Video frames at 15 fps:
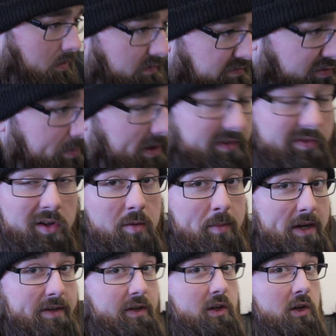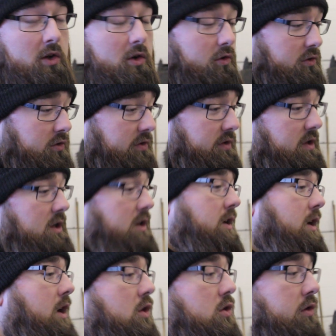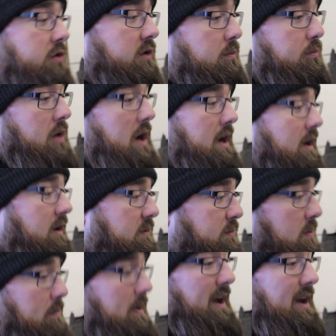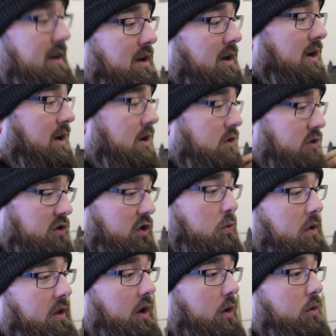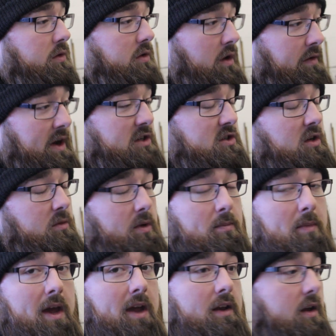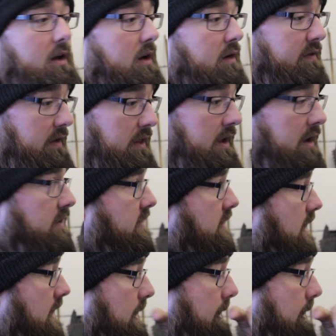From that cinematic, you could just see that a custom bracket has been made. Two of those have actually been made for this.